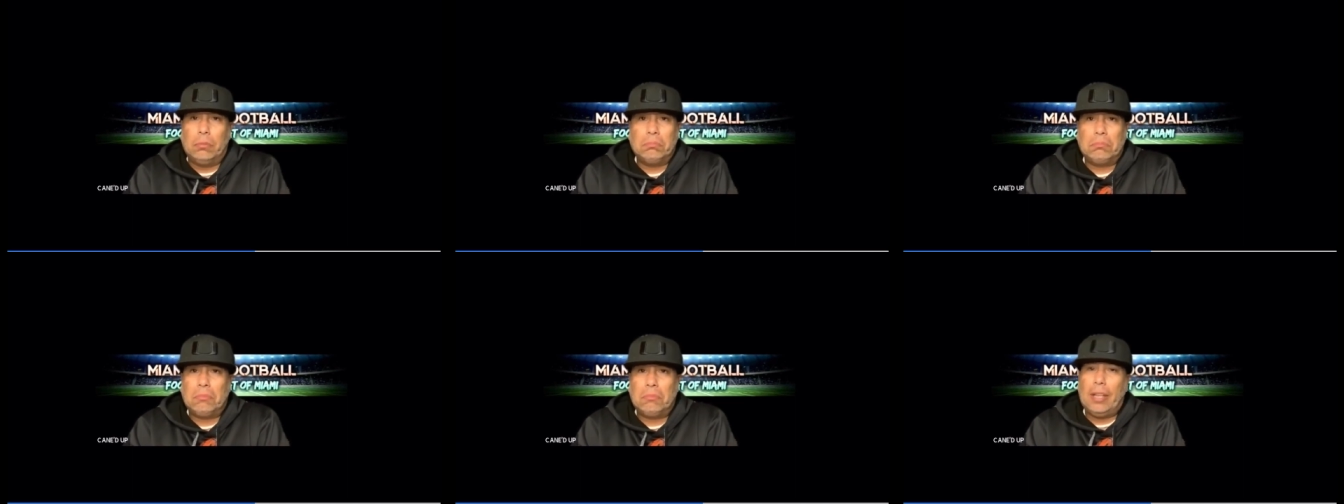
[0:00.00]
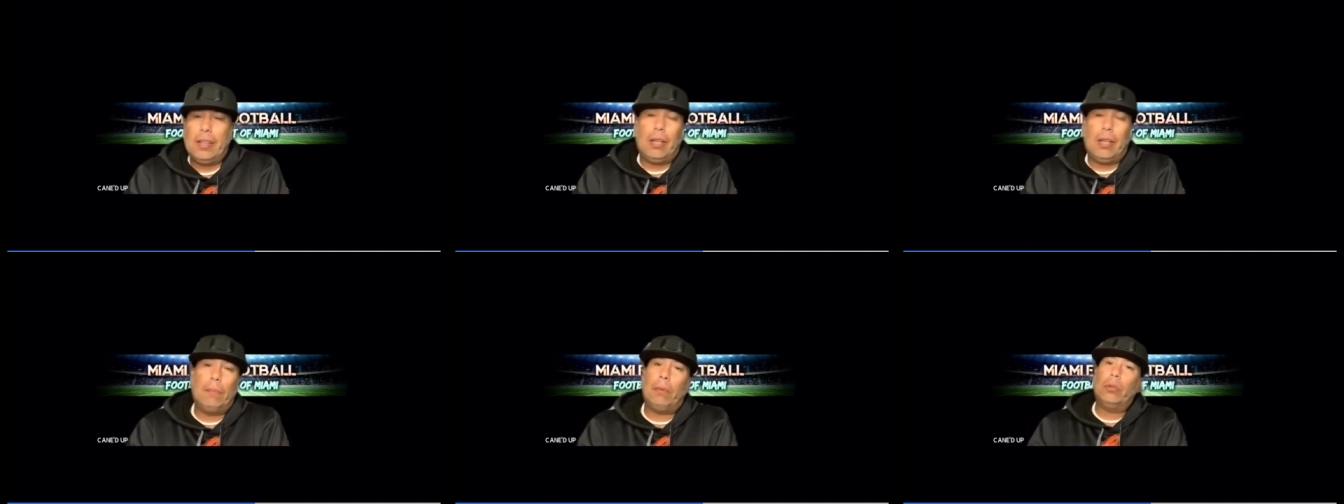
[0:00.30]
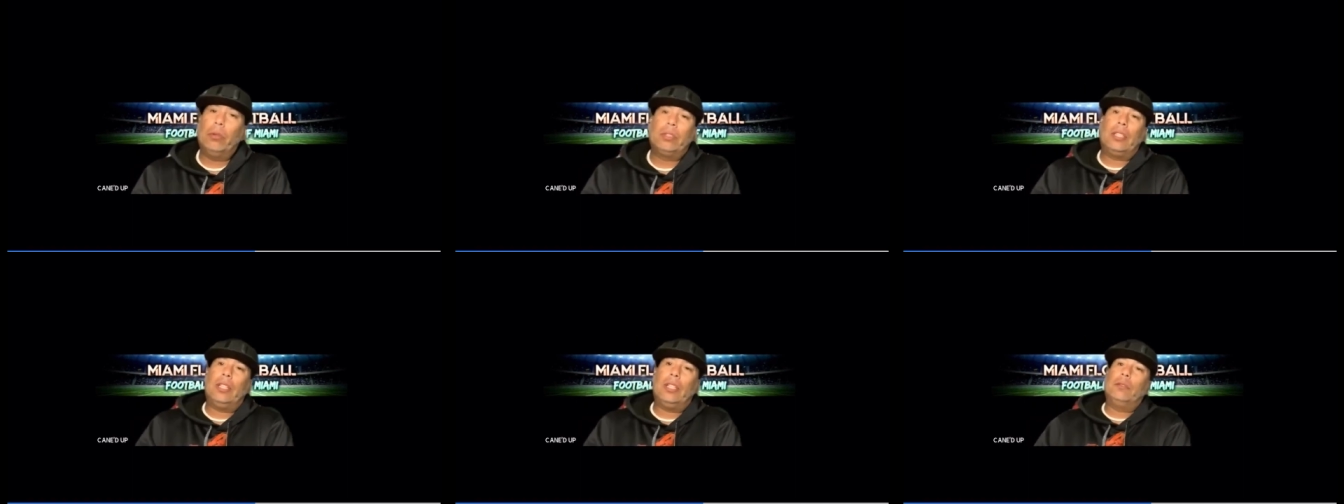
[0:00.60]
I think both
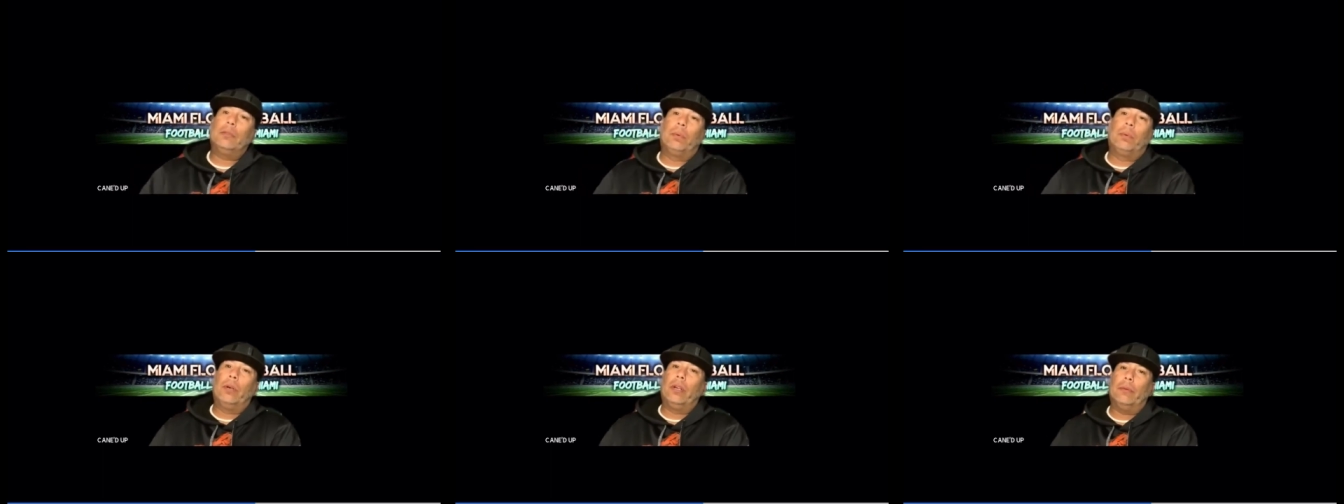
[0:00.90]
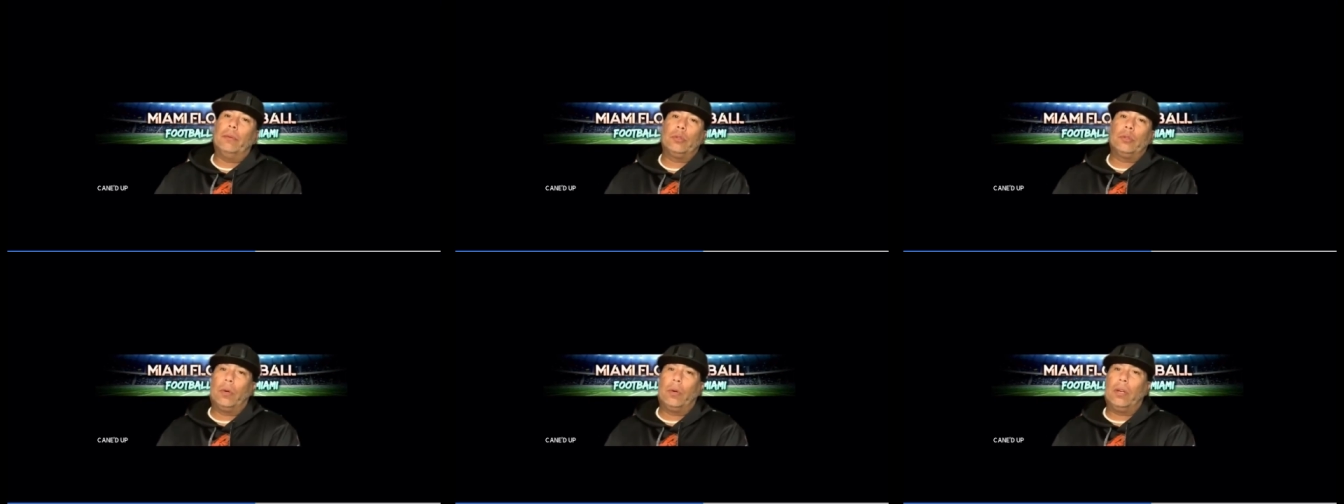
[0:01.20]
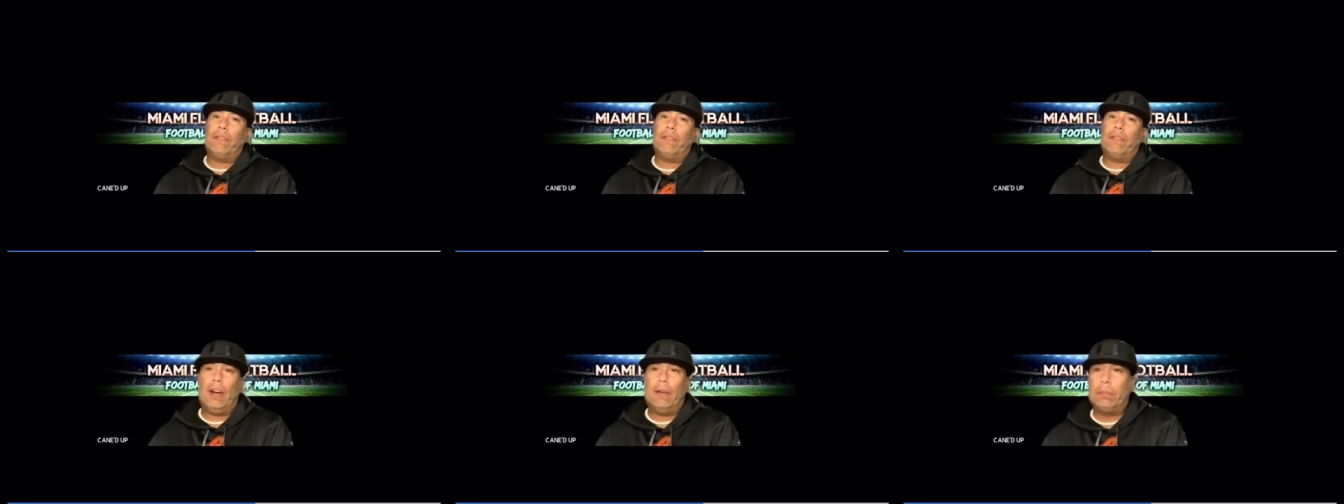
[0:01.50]
teams put up
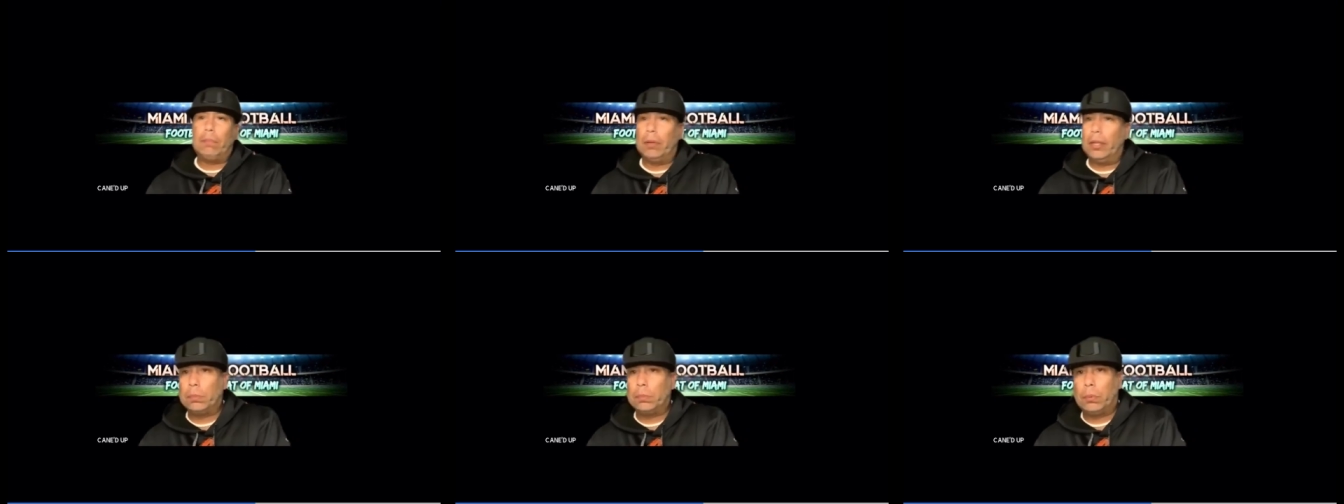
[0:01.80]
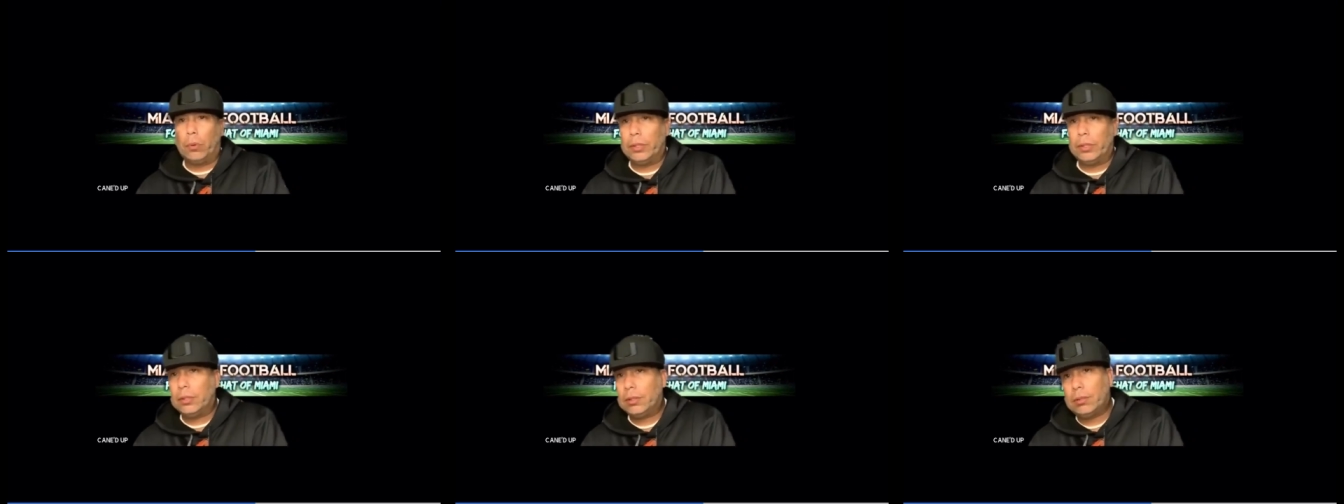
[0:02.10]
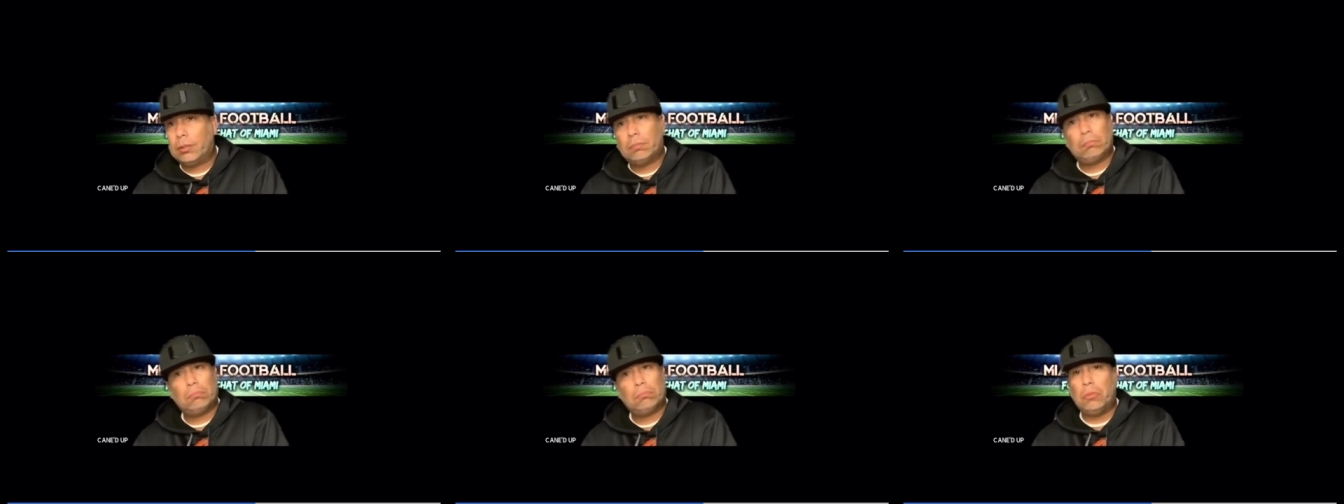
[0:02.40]
25 plus points.
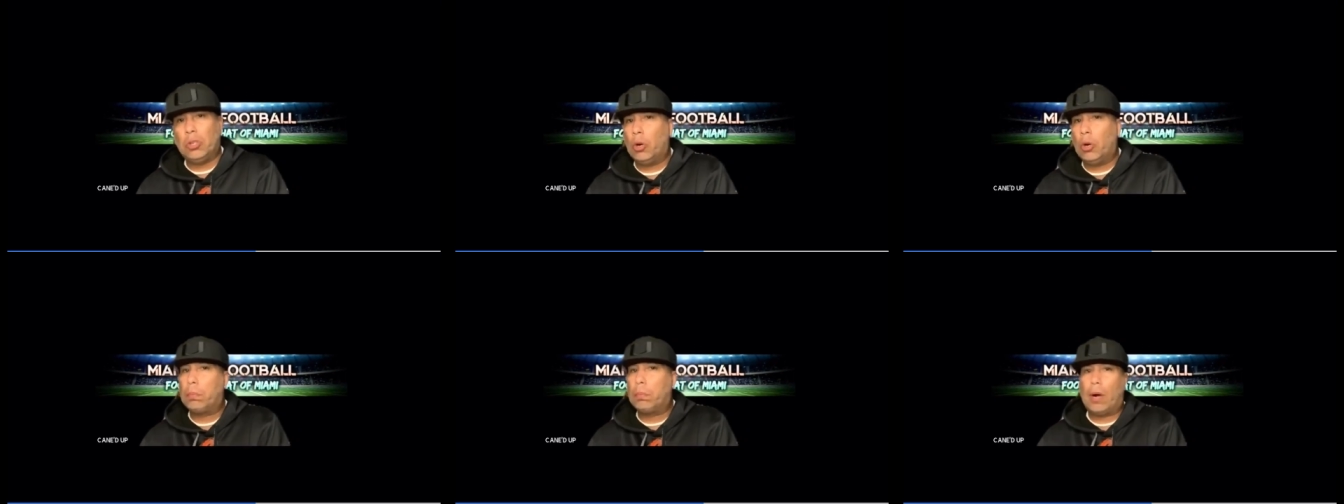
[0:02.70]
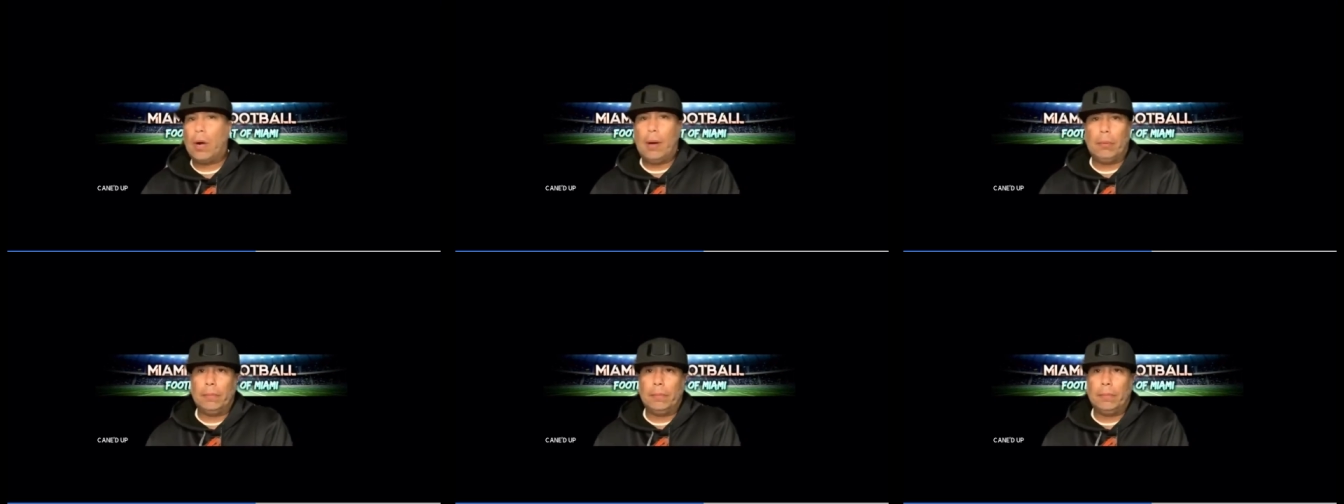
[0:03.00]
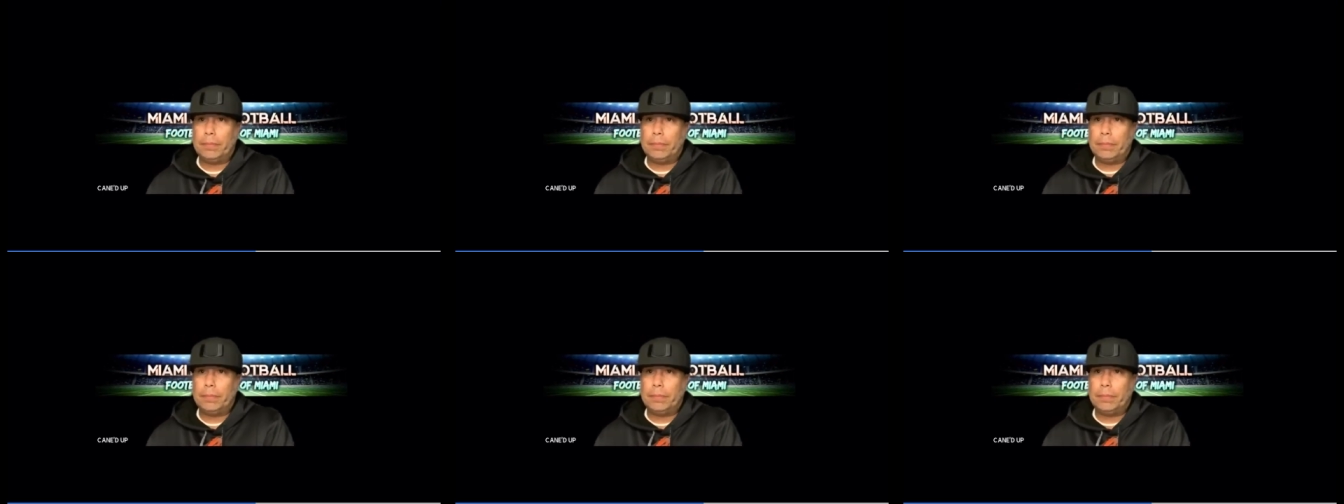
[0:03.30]
No problem.